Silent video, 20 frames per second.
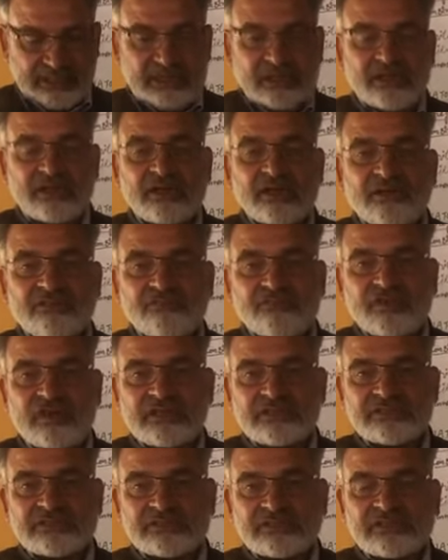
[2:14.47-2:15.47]
Iraq
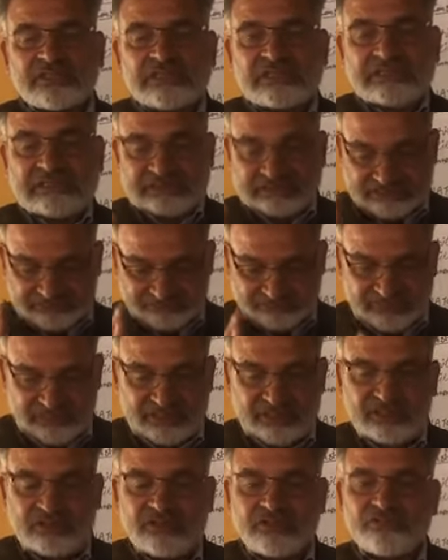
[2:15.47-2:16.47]
was
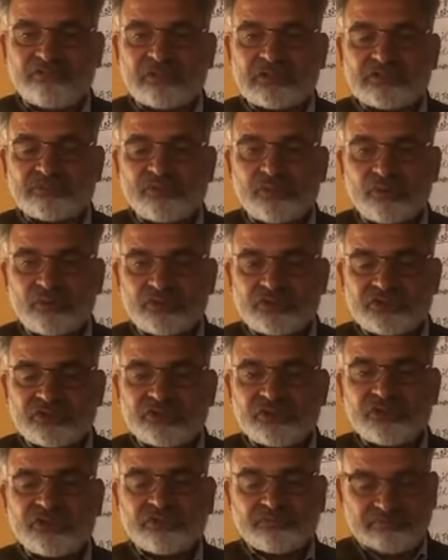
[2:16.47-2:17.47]

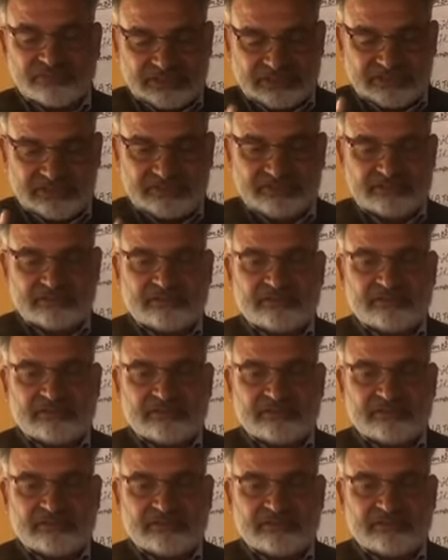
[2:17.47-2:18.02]
forced by